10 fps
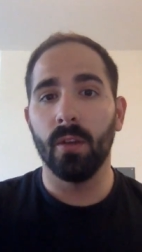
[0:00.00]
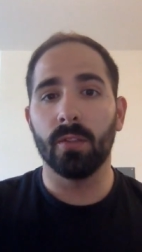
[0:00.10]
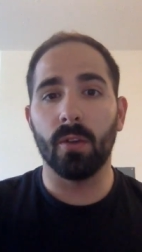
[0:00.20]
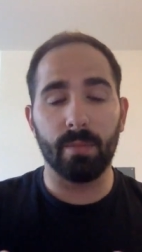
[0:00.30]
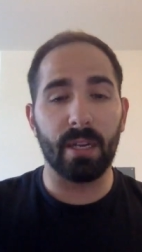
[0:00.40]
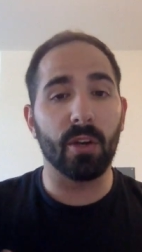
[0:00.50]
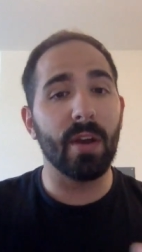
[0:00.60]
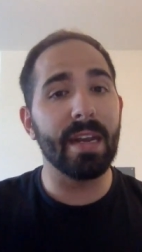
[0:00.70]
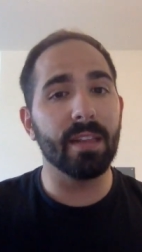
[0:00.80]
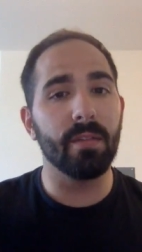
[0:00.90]
So by
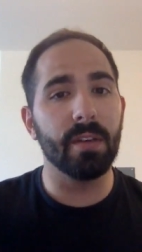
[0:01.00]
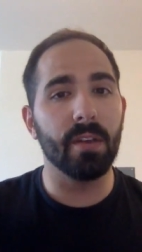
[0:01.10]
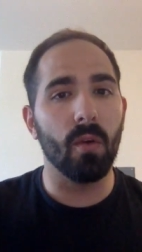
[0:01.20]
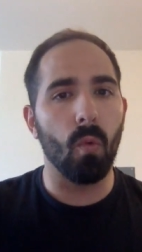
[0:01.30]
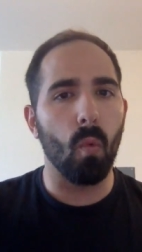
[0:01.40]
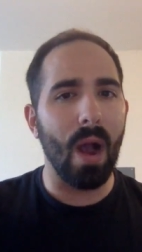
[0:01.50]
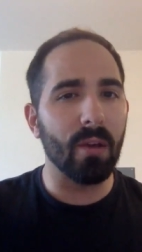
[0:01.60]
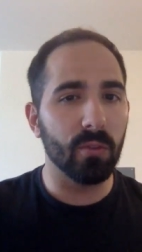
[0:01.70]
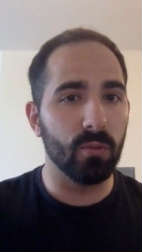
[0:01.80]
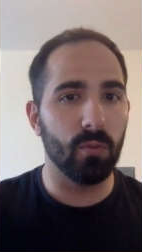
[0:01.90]
creating the video
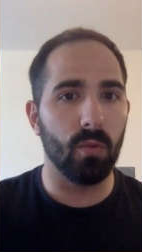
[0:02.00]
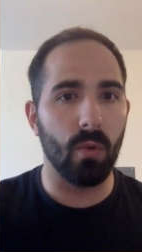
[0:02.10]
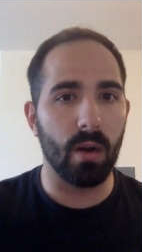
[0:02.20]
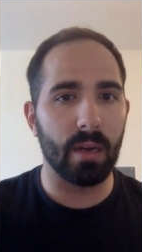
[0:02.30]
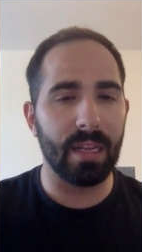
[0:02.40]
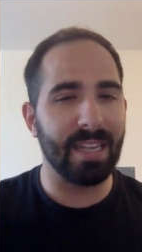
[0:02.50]
while you do the work,